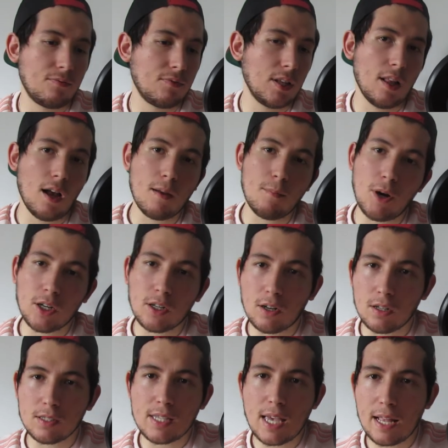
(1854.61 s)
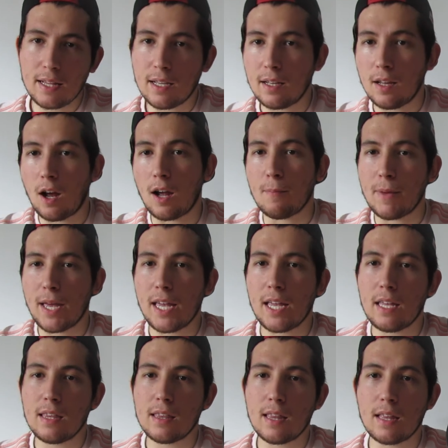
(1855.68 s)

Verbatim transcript: you like my content and like me,